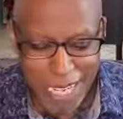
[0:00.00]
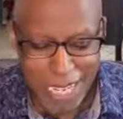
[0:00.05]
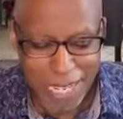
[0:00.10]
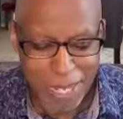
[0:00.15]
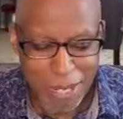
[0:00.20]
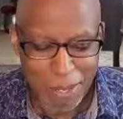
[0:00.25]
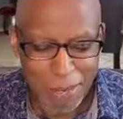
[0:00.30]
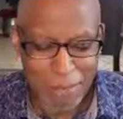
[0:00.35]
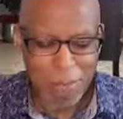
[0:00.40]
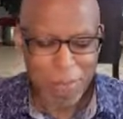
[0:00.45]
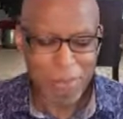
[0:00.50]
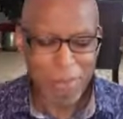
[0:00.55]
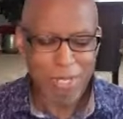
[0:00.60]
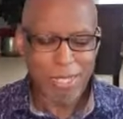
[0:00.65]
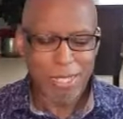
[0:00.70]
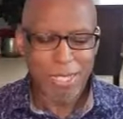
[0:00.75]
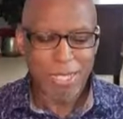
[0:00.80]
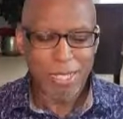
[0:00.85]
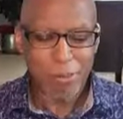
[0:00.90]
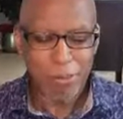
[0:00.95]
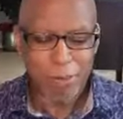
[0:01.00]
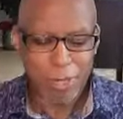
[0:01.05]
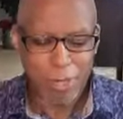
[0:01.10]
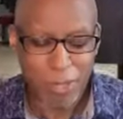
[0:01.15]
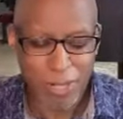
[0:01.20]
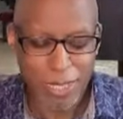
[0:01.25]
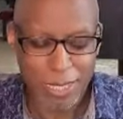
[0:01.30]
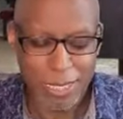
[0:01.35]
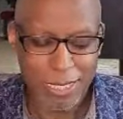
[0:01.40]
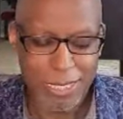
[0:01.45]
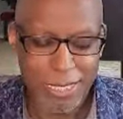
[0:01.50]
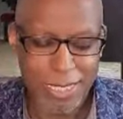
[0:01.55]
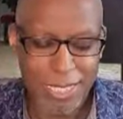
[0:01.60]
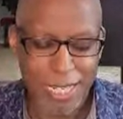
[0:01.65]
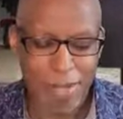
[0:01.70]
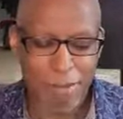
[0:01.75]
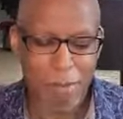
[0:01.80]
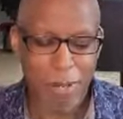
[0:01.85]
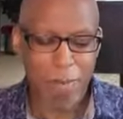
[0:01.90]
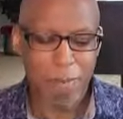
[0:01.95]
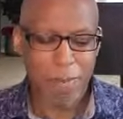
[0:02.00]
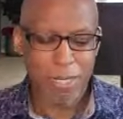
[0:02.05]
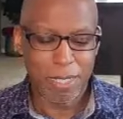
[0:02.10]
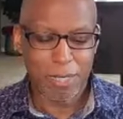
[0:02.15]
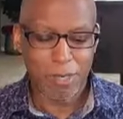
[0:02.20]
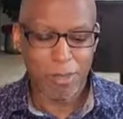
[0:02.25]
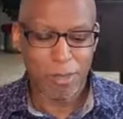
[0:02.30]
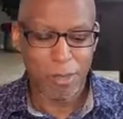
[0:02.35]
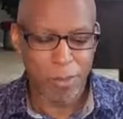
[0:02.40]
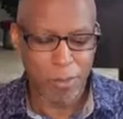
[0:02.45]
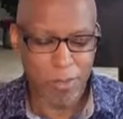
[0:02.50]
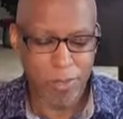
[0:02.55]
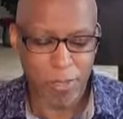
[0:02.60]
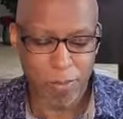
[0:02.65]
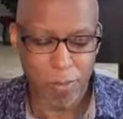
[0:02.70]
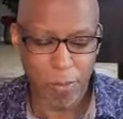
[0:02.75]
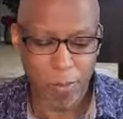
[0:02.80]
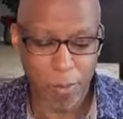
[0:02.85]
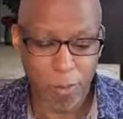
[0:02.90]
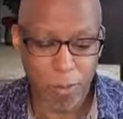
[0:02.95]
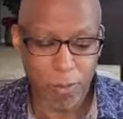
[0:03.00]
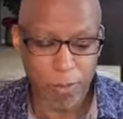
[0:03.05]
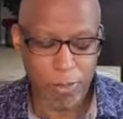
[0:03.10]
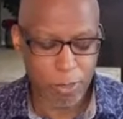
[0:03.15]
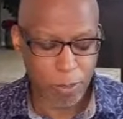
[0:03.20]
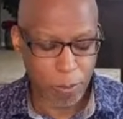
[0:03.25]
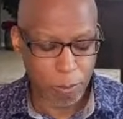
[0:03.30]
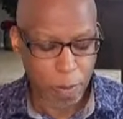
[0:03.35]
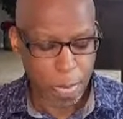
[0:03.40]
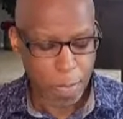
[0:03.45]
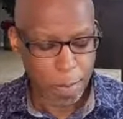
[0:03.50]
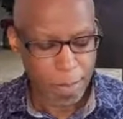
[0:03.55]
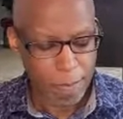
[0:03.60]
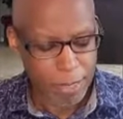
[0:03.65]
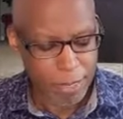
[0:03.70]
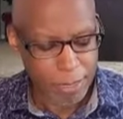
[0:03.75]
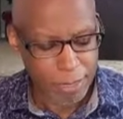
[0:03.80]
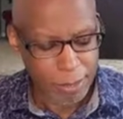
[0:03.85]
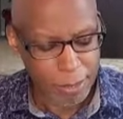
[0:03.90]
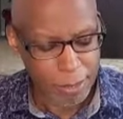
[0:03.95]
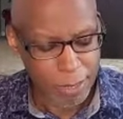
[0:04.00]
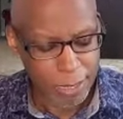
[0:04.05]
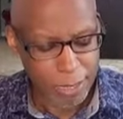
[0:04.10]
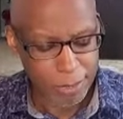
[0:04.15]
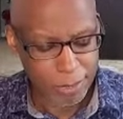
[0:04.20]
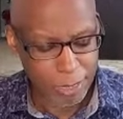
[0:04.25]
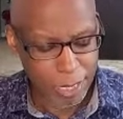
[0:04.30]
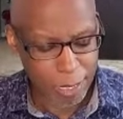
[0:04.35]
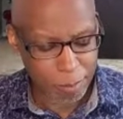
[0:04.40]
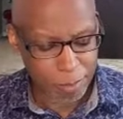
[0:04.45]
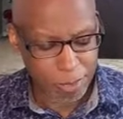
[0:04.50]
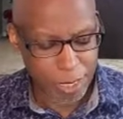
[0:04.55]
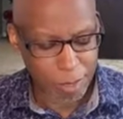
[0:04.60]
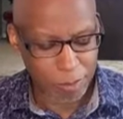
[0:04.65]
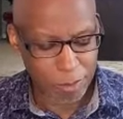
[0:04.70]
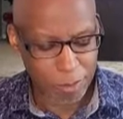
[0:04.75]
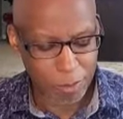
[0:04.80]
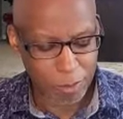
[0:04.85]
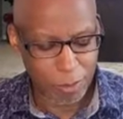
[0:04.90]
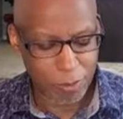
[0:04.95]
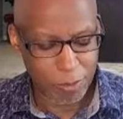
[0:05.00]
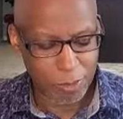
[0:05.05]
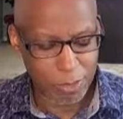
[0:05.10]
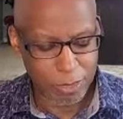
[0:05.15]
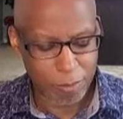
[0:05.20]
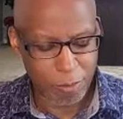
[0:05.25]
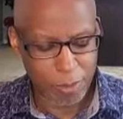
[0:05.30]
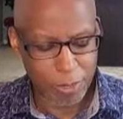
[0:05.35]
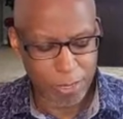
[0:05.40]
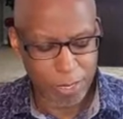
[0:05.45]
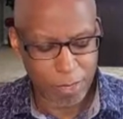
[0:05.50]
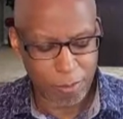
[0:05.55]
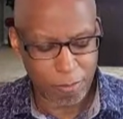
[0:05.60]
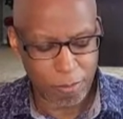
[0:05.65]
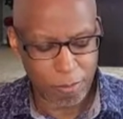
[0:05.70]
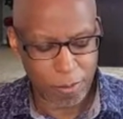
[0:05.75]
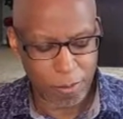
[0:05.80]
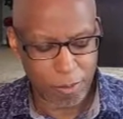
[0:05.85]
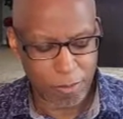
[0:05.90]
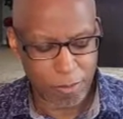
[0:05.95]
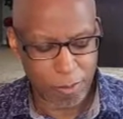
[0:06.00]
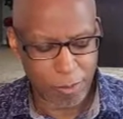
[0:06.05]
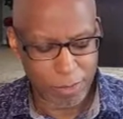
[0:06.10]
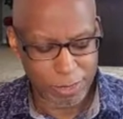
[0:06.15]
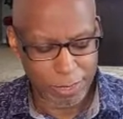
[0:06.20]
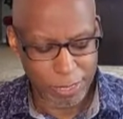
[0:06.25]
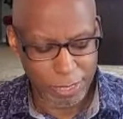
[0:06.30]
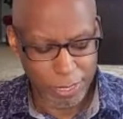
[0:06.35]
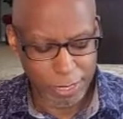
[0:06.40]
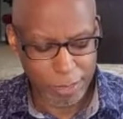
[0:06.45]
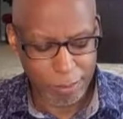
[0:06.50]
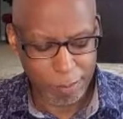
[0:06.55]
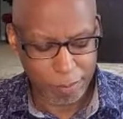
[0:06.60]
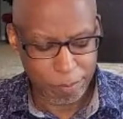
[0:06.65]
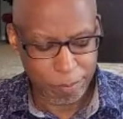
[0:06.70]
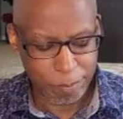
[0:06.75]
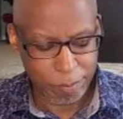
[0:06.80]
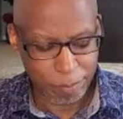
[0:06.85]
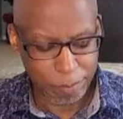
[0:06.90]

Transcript: Um, but uh, we're talking tonight about being doers of the word. So Let's look at James chapter 2 and let's begin at verse 14